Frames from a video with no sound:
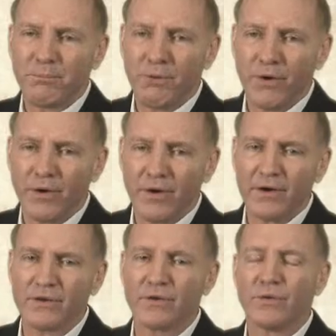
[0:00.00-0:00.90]

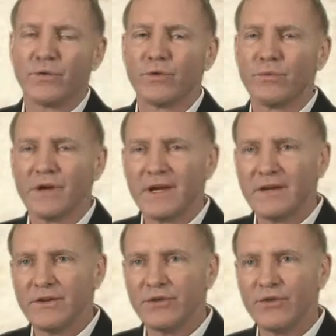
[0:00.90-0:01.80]
part or
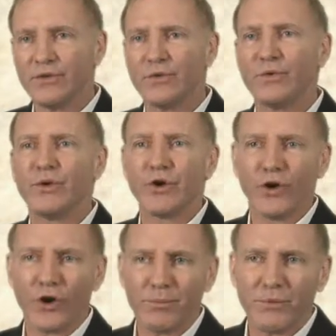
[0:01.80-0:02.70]
related to
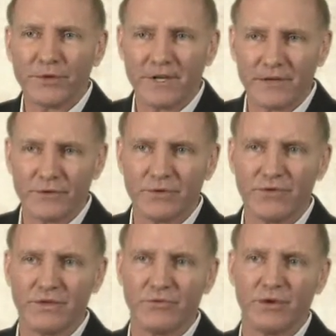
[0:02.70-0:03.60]
carpal tunnel
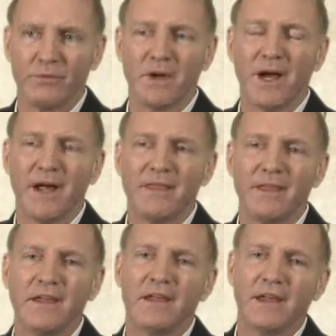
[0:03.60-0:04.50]
syndrome. I
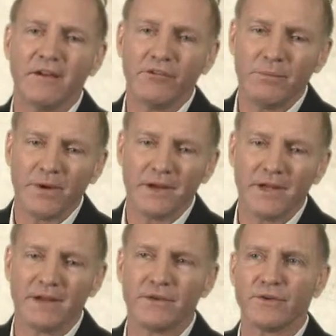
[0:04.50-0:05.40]
think
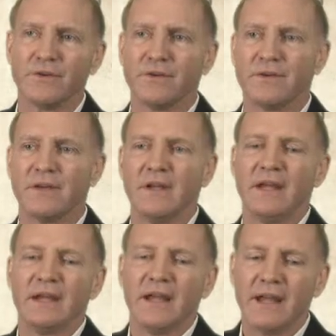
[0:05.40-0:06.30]
everybody
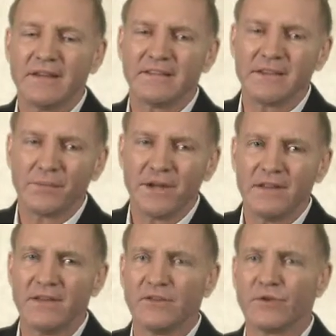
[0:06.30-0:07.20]
has
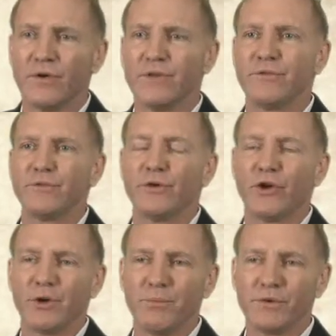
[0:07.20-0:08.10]
somebody that has gone through
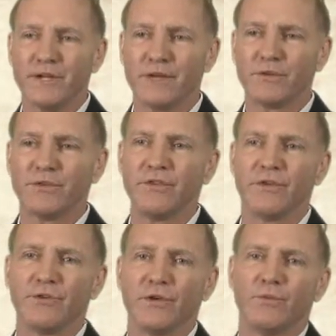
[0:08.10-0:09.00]
carpal tunnel
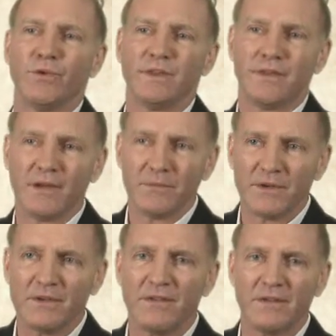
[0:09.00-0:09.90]
syndrome with
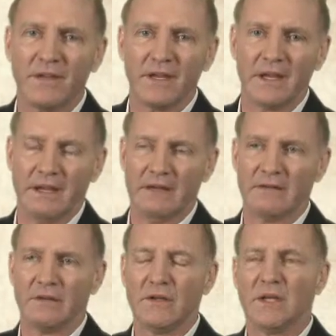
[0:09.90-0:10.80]
numbness in the
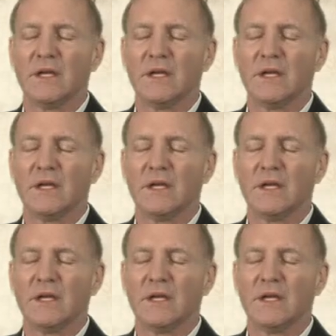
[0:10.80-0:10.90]
hand.